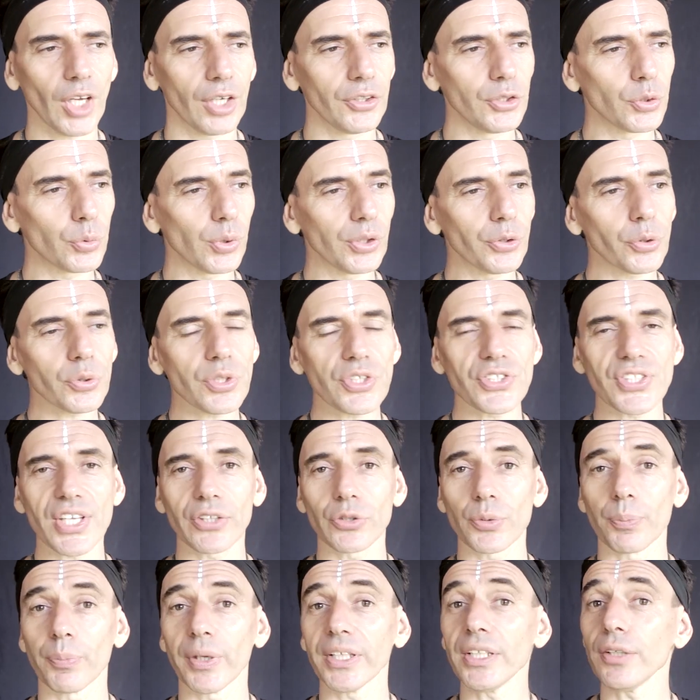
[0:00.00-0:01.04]
and you will notice
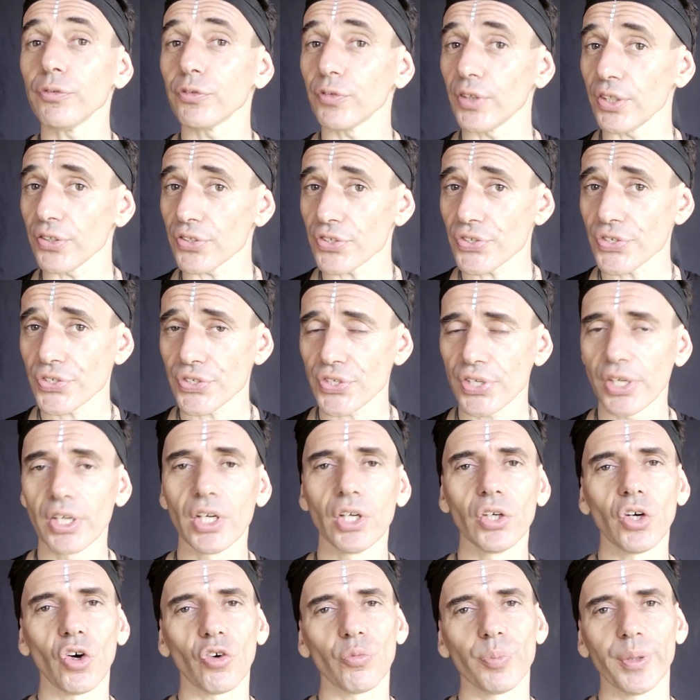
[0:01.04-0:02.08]
that the benefits
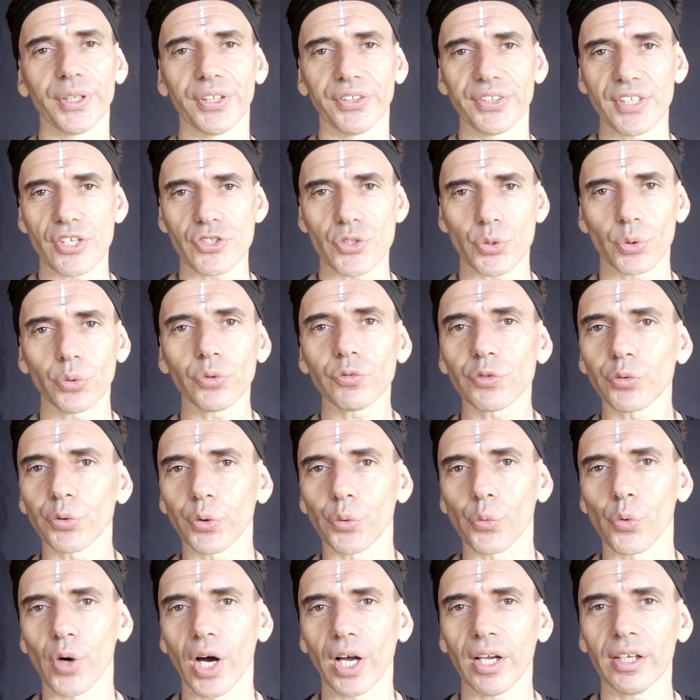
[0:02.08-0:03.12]
of being in that zone for
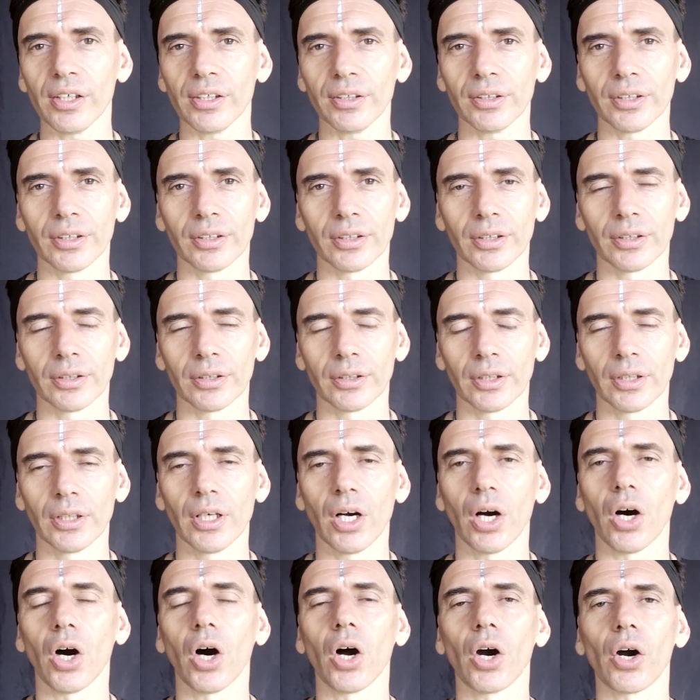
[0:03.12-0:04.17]
a while
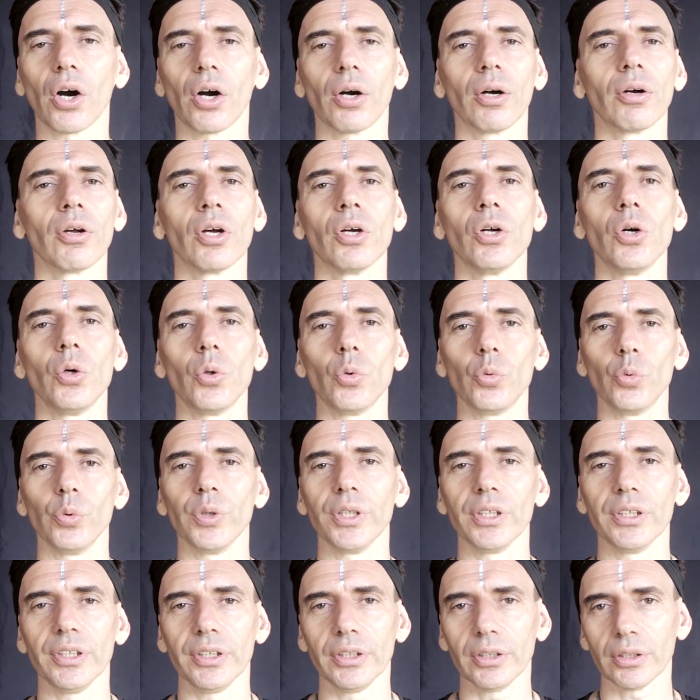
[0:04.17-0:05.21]
are
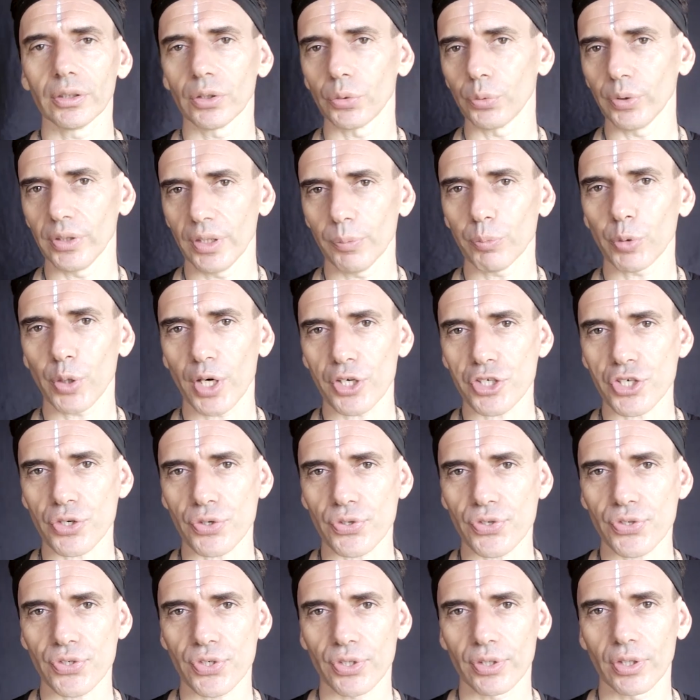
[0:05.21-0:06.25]
really, really
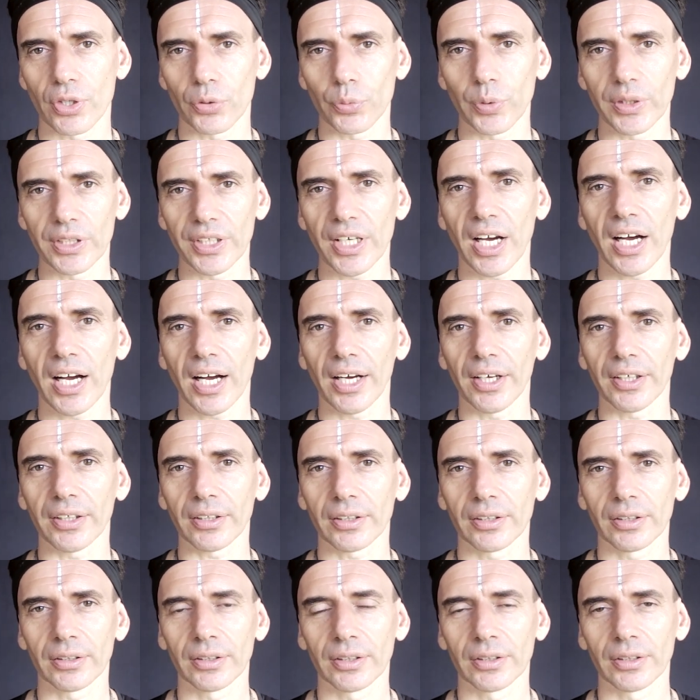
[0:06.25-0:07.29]
precious, really high.
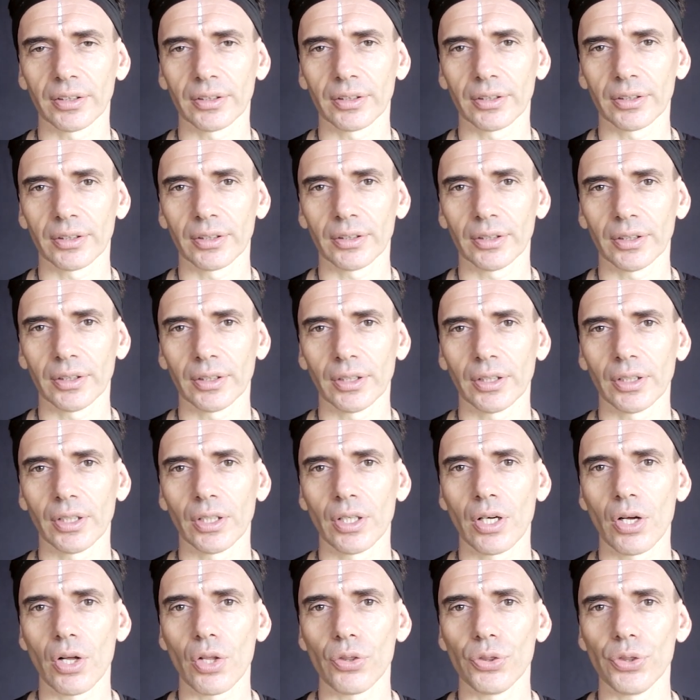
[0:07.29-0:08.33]

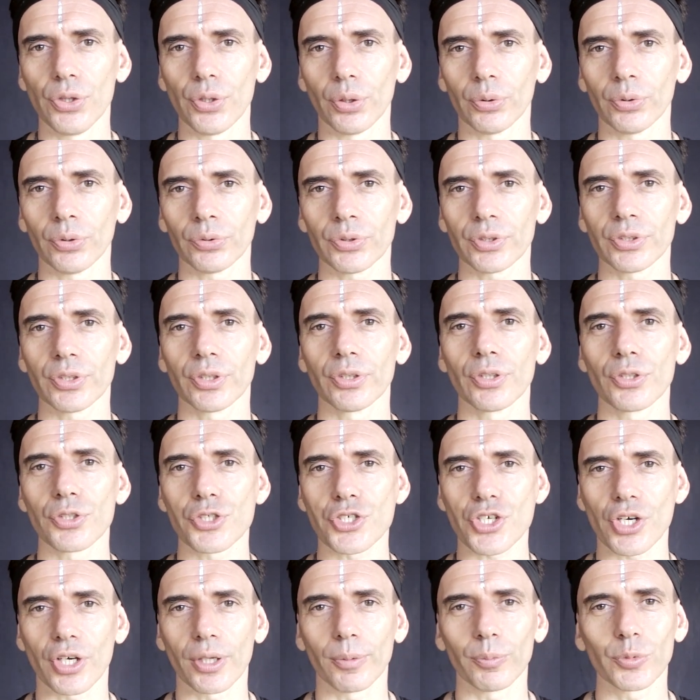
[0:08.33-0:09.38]
Don't
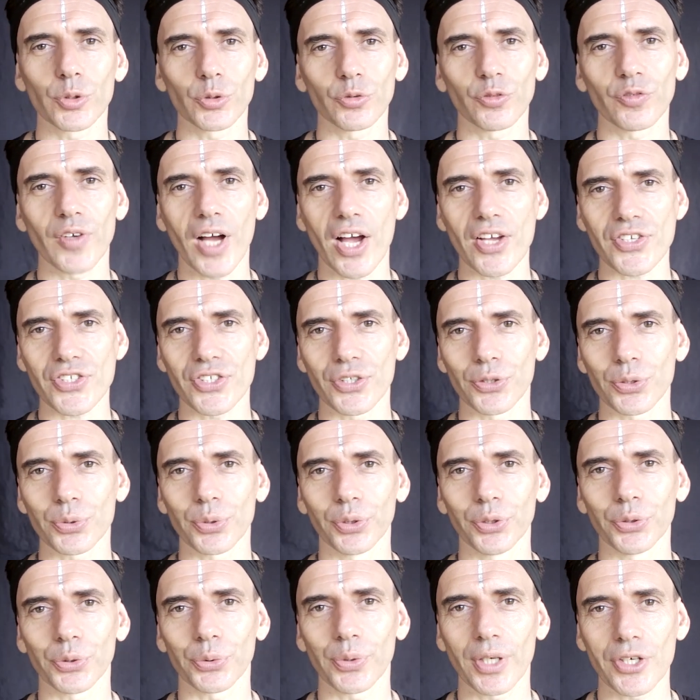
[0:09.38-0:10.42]
jump too fast into
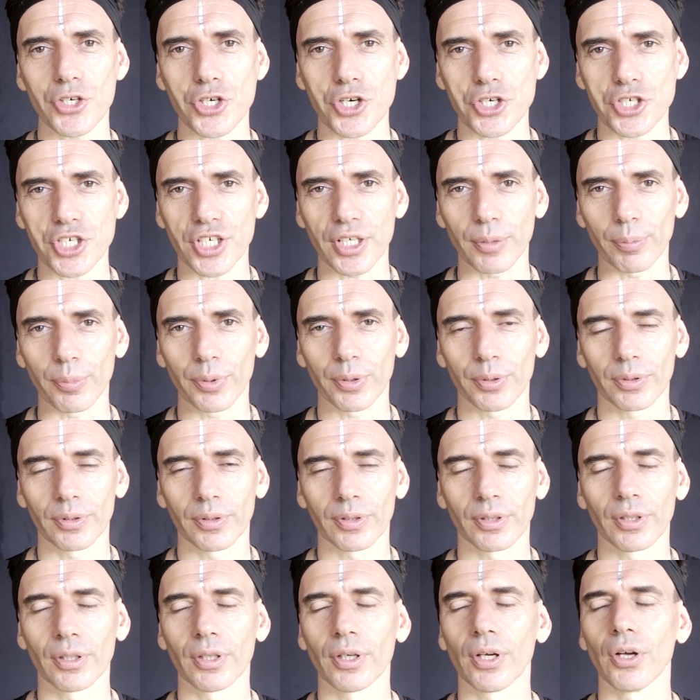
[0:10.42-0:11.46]
a new relationship.
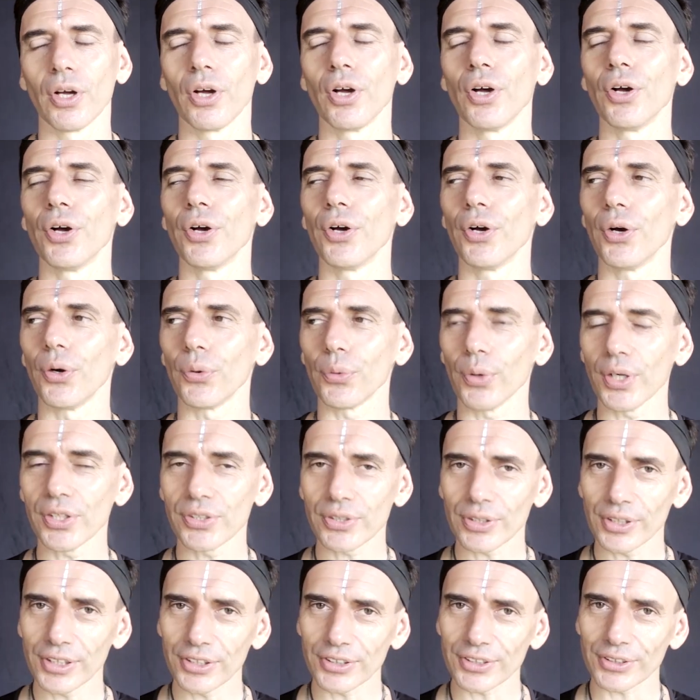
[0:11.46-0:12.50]

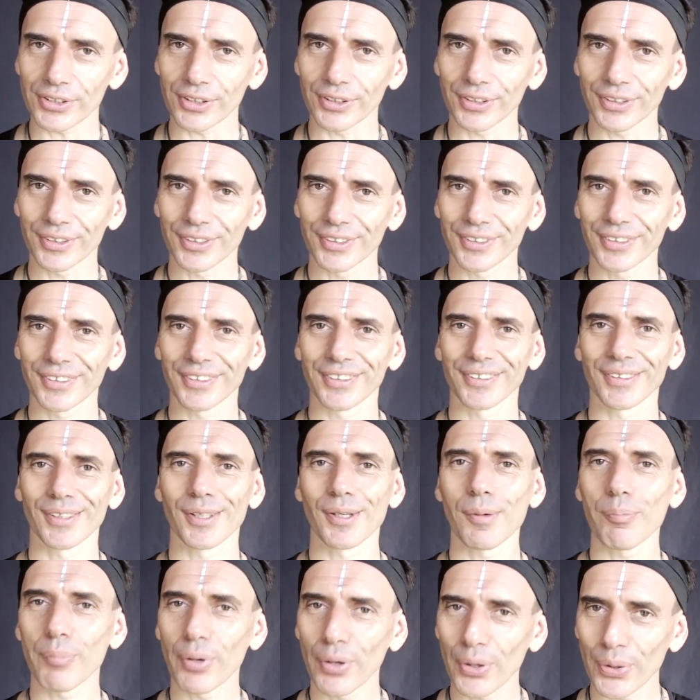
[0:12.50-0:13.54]
Wait a little.
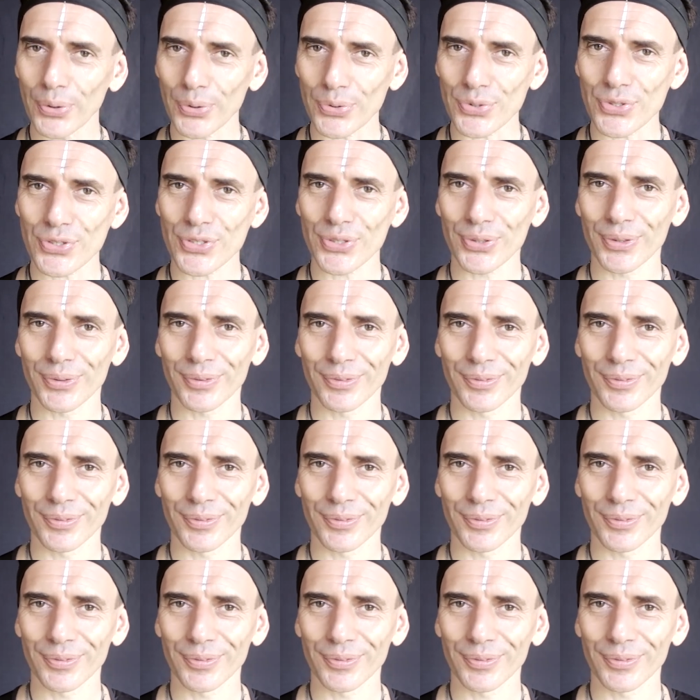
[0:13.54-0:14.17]
Pause.